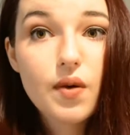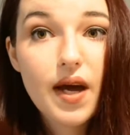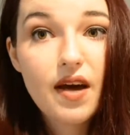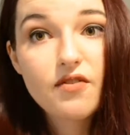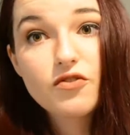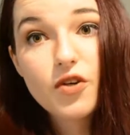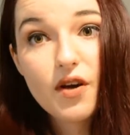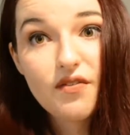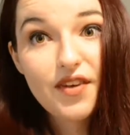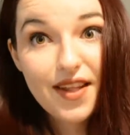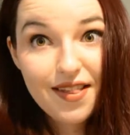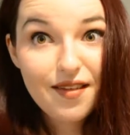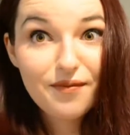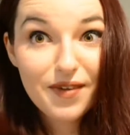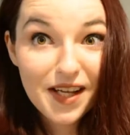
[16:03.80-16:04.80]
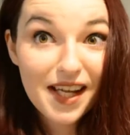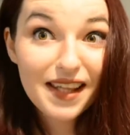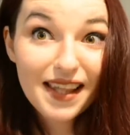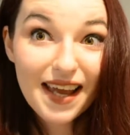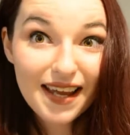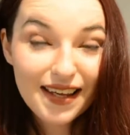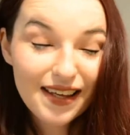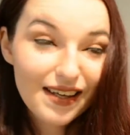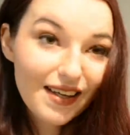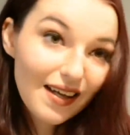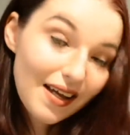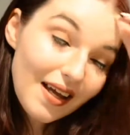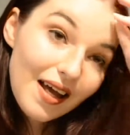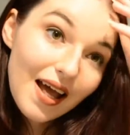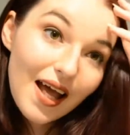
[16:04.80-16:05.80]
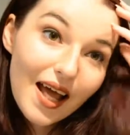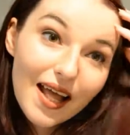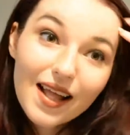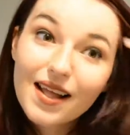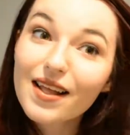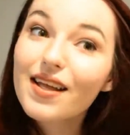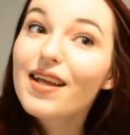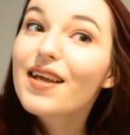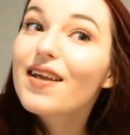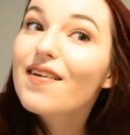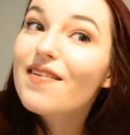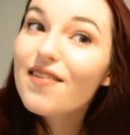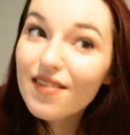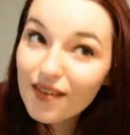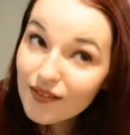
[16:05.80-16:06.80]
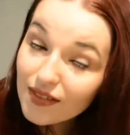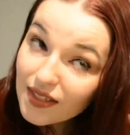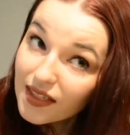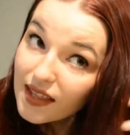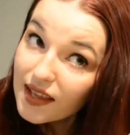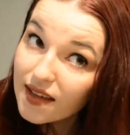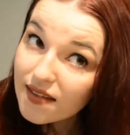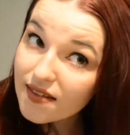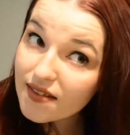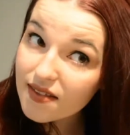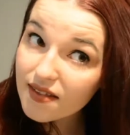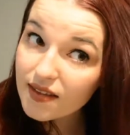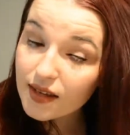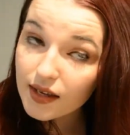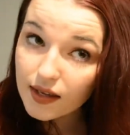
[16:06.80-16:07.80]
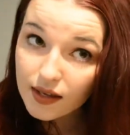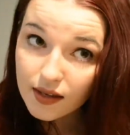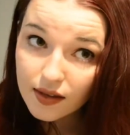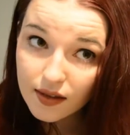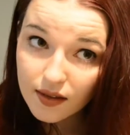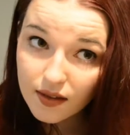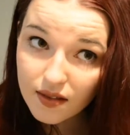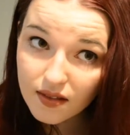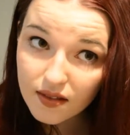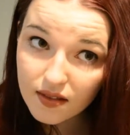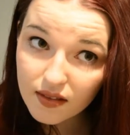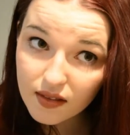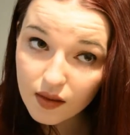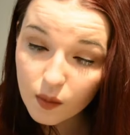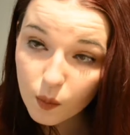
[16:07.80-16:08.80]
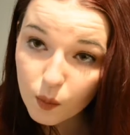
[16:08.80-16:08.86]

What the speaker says: after I find something I like. So this is...